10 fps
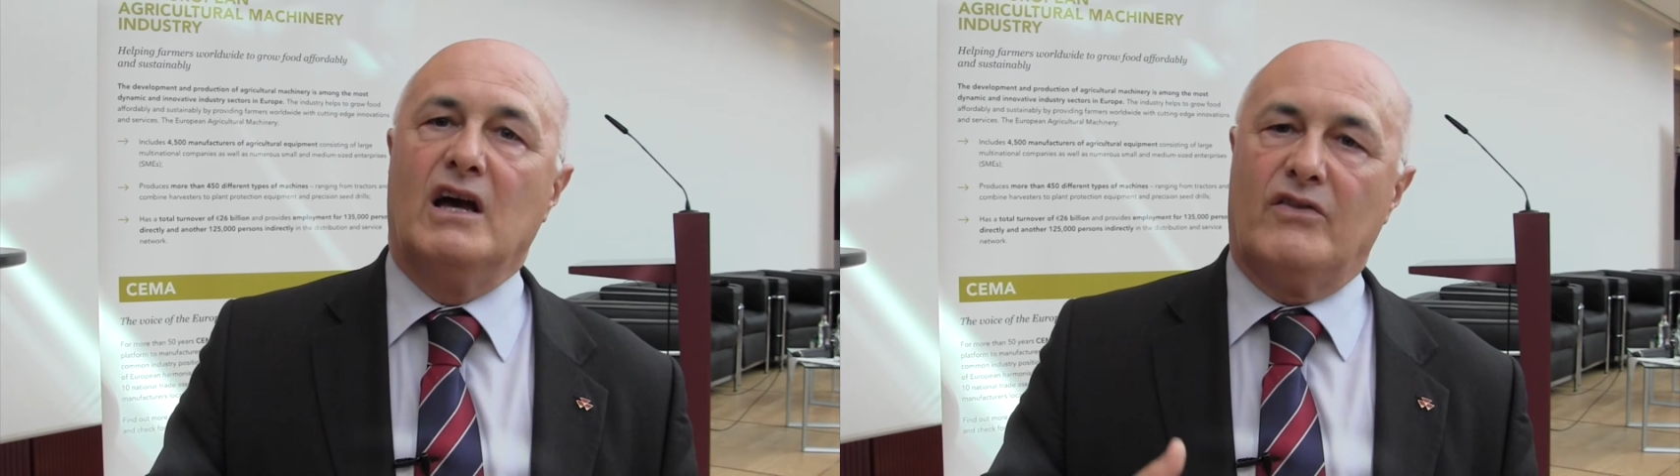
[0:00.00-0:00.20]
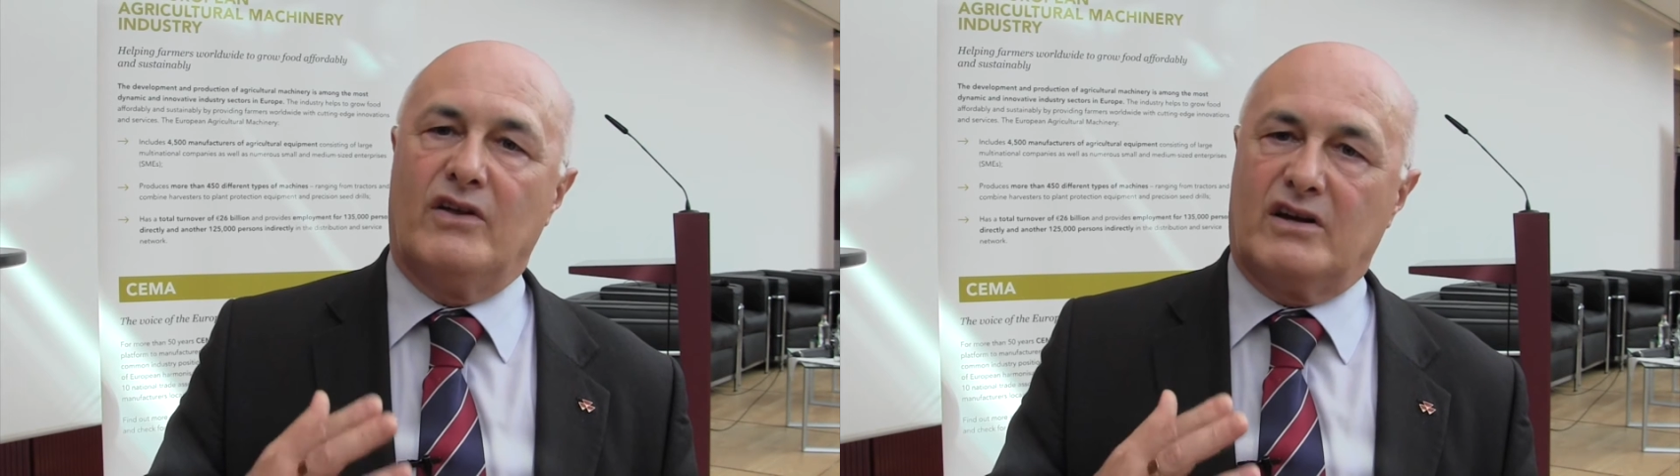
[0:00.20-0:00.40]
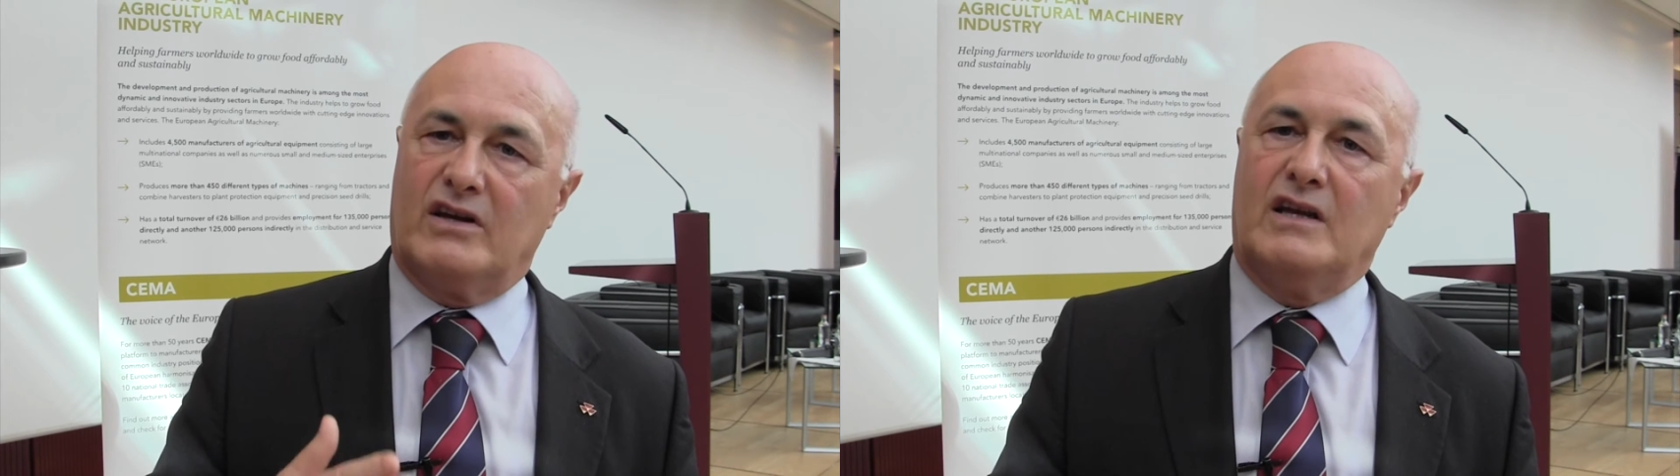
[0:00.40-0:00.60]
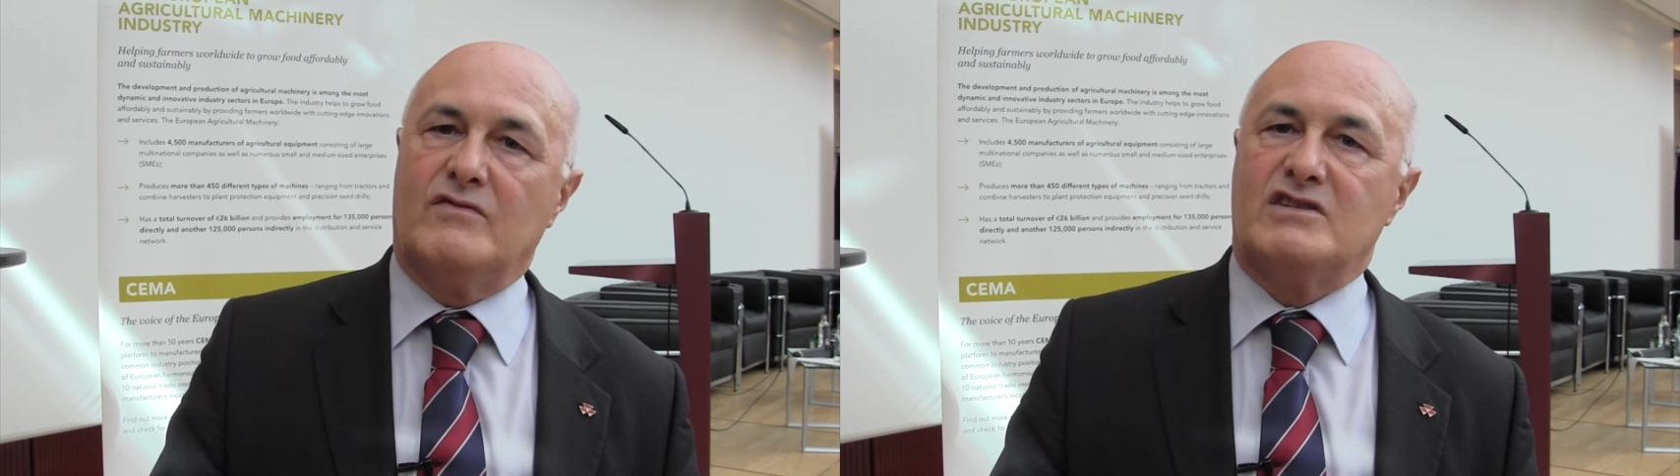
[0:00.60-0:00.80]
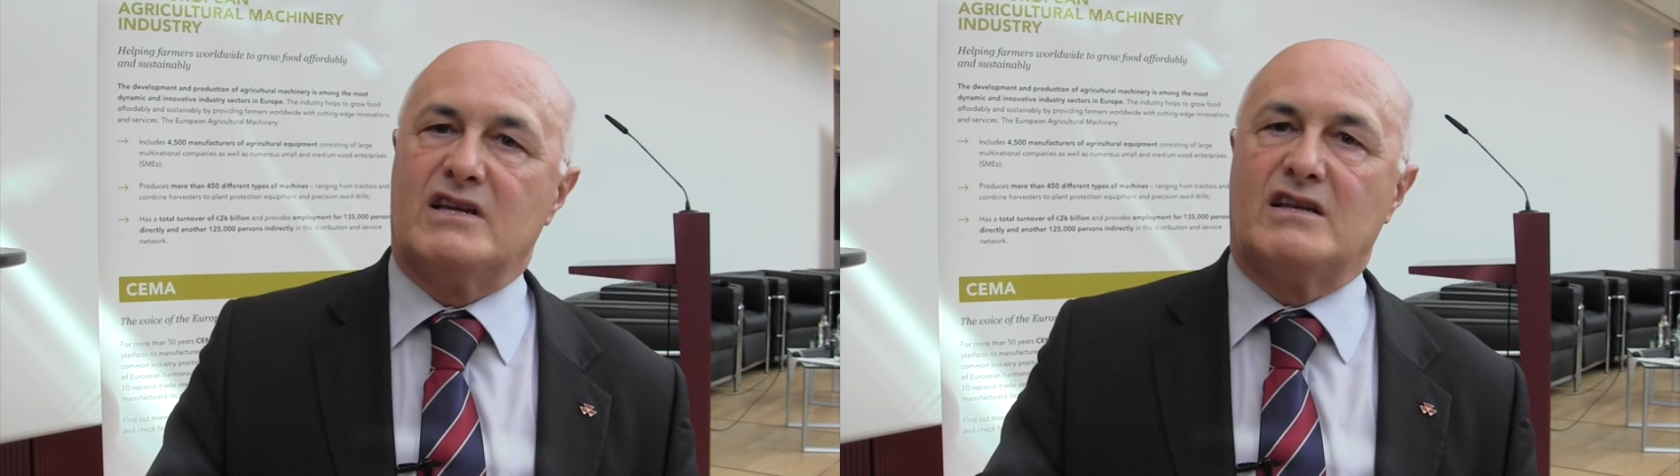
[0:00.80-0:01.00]
that can
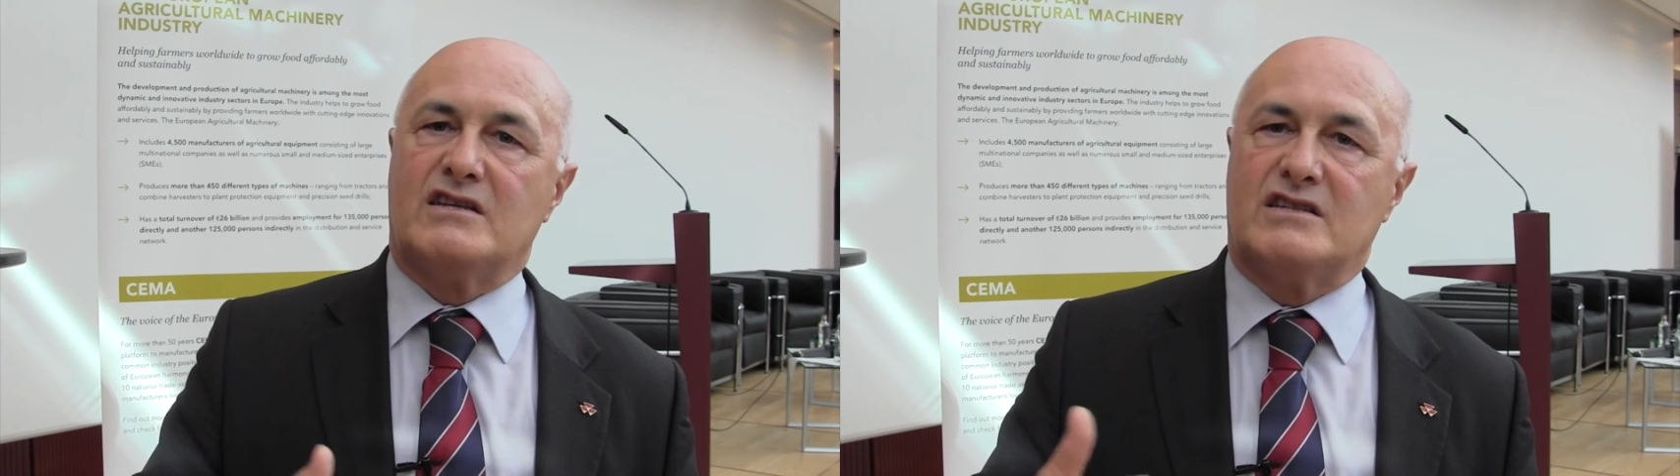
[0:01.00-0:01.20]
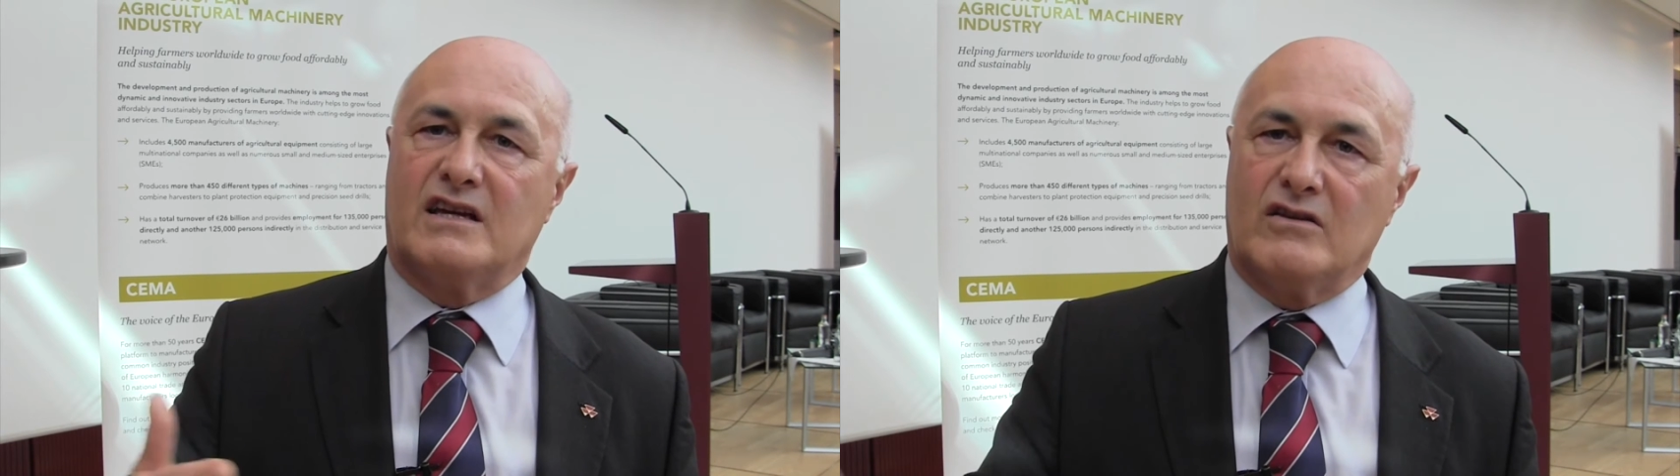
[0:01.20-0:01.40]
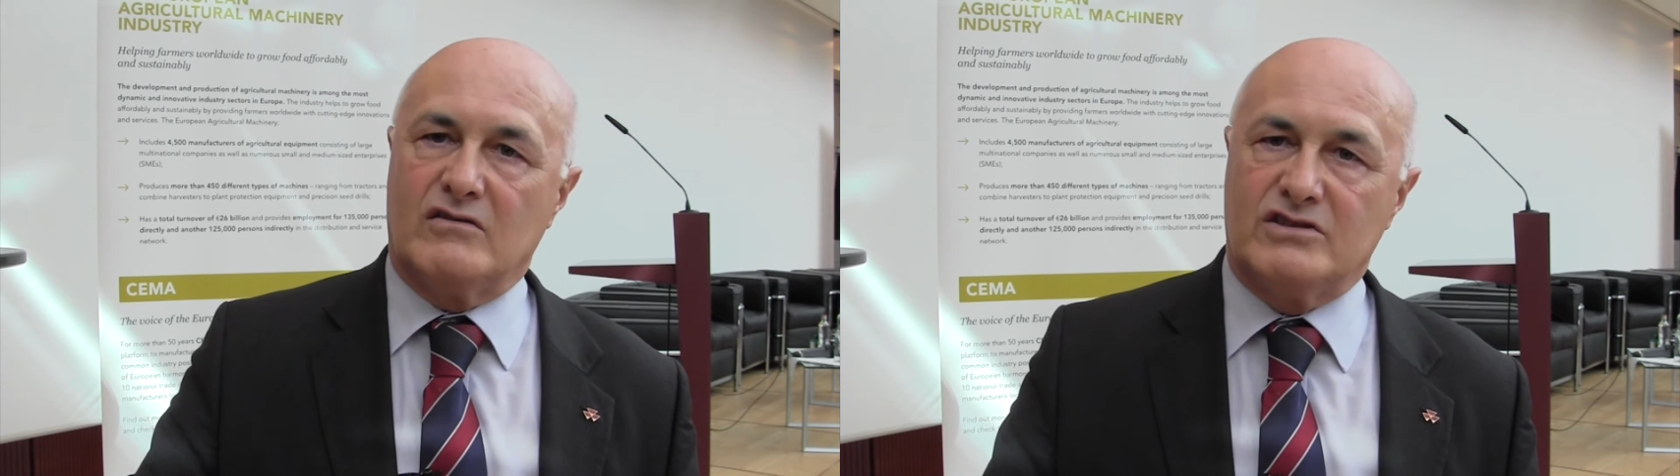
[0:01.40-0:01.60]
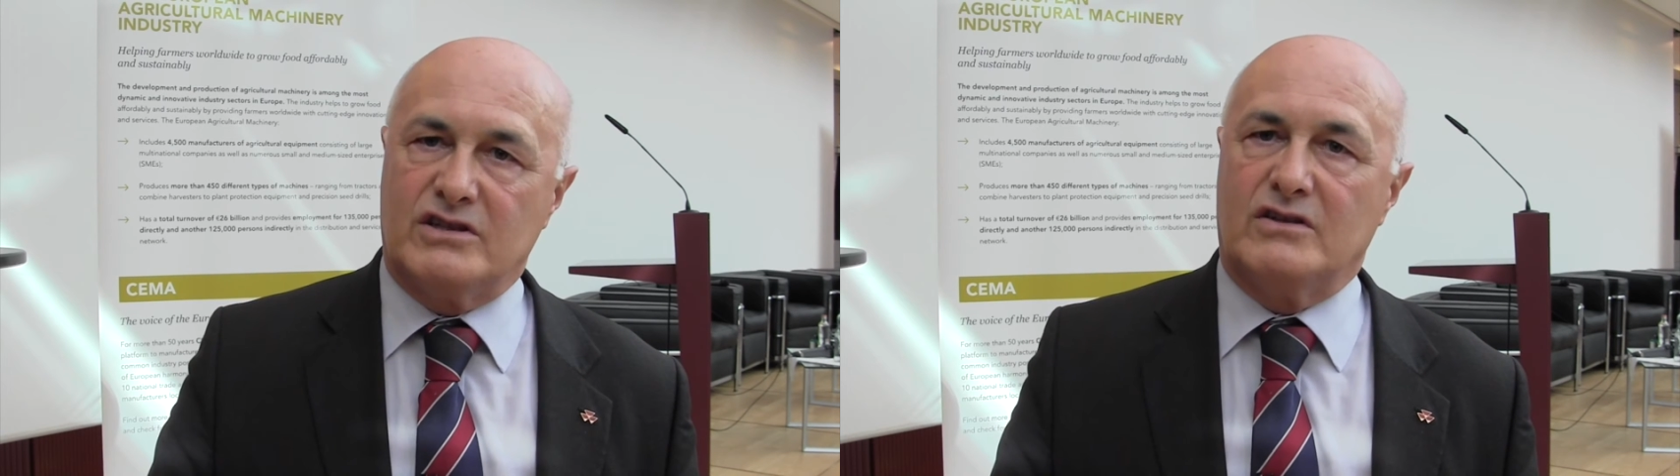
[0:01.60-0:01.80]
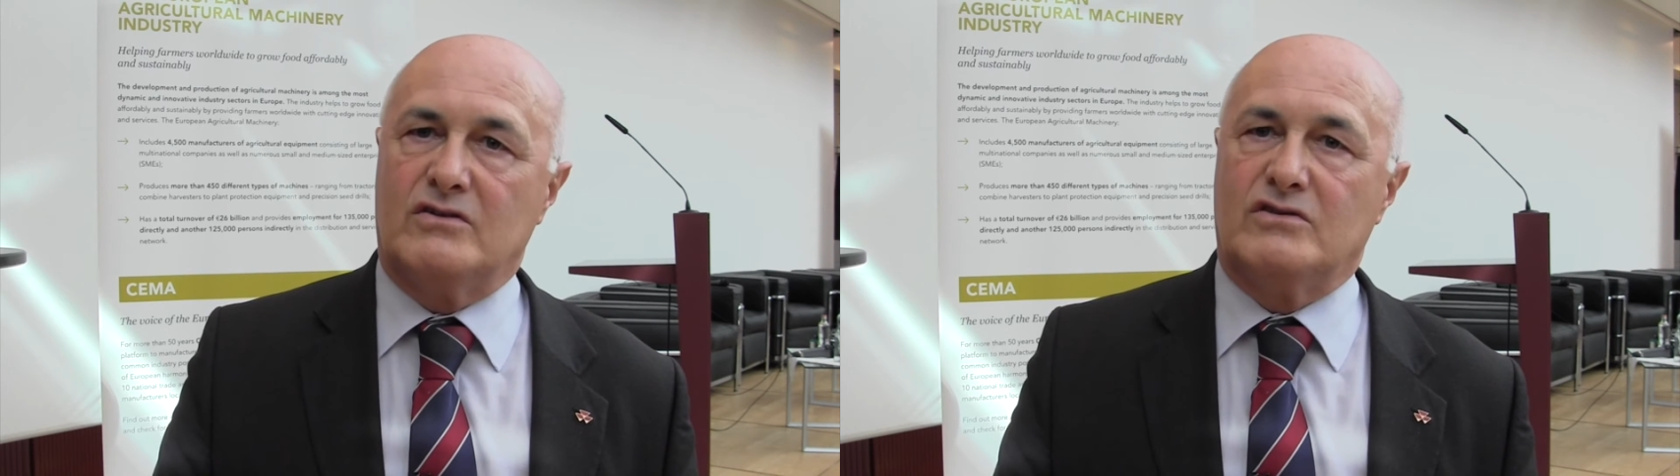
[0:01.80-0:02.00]
even send a signal
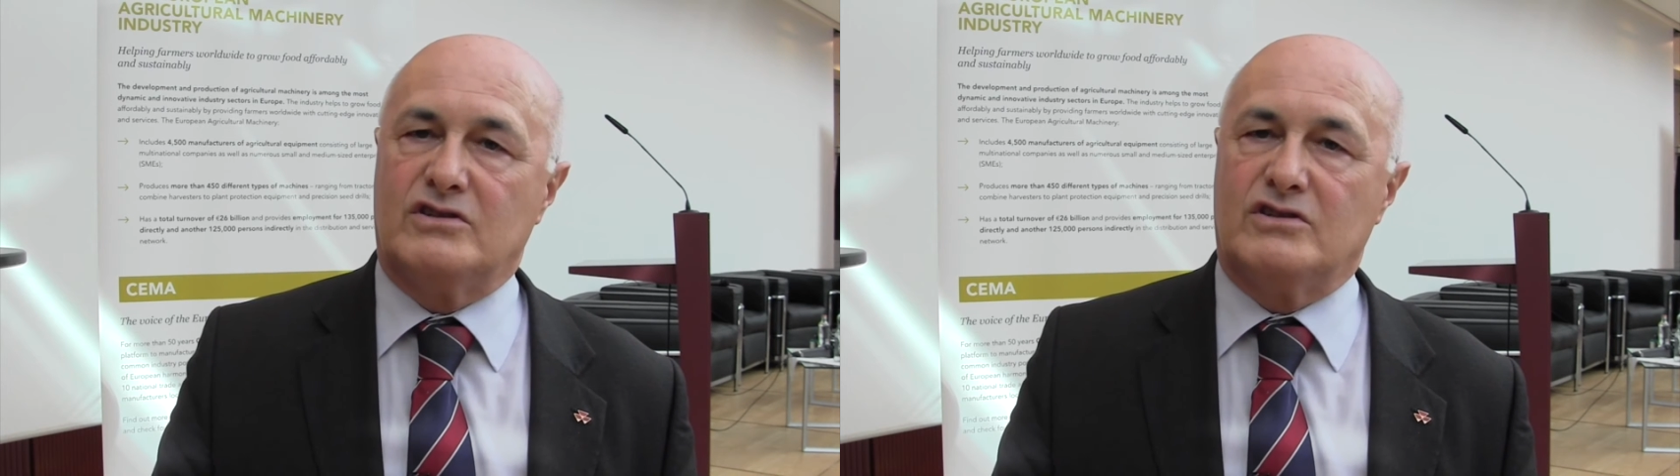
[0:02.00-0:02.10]
to